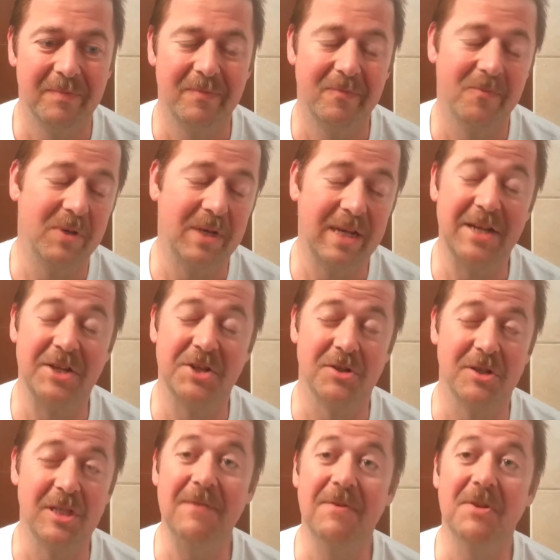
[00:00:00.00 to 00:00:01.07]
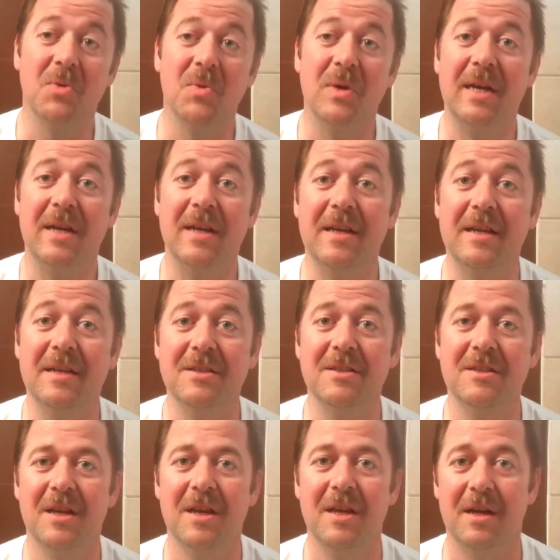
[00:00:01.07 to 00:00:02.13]
We can't just leave it the way it is.
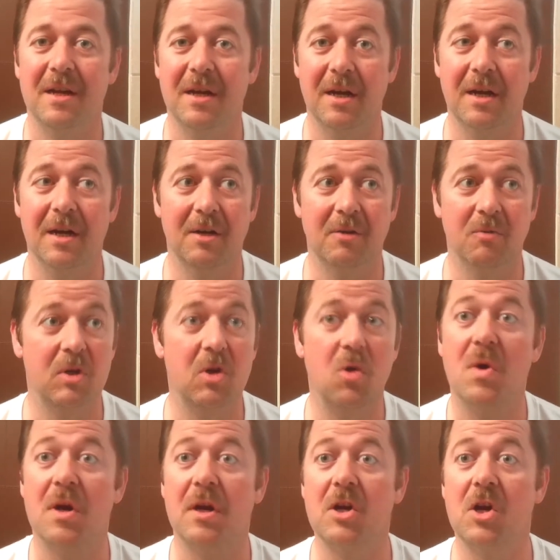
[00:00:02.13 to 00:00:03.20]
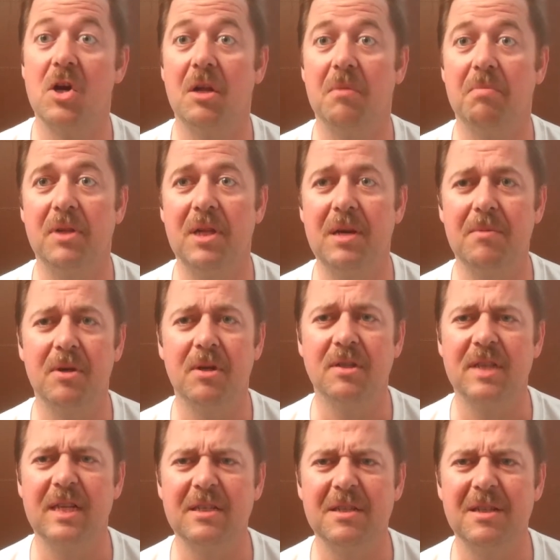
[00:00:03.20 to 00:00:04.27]
We don't want to call a plumber because
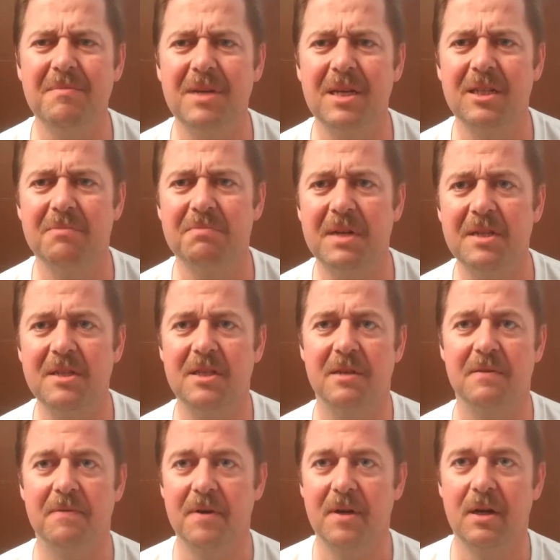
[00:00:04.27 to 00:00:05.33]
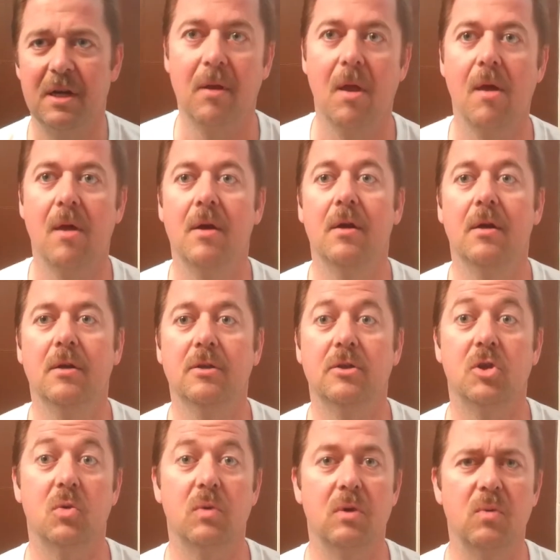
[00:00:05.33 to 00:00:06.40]
that's going to be expensive.
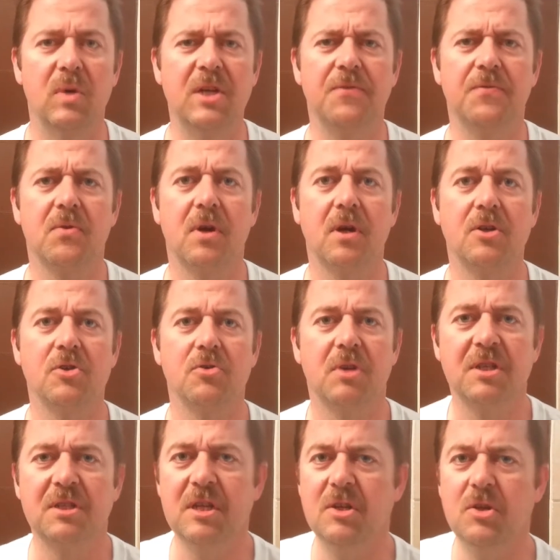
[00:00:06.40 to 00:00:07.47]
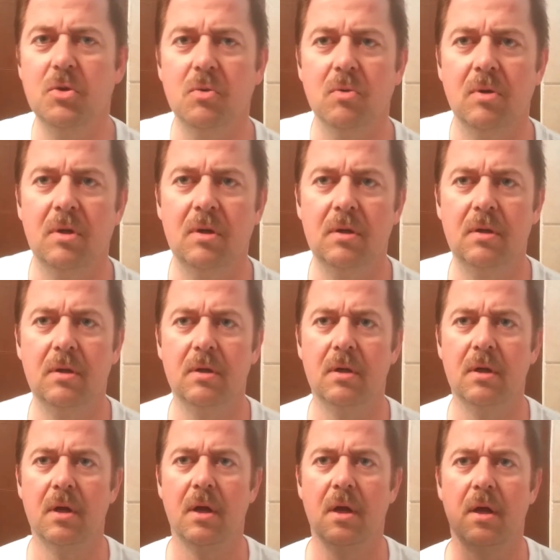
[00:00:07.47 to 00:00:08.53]
So we reach for our trusty tool,
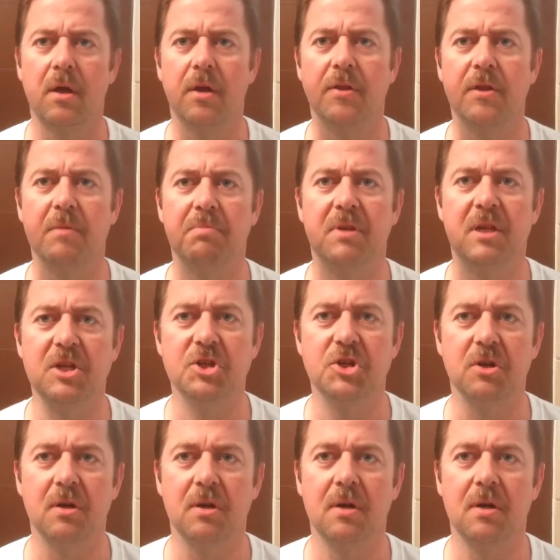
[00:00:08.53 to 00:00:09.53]
the plunger.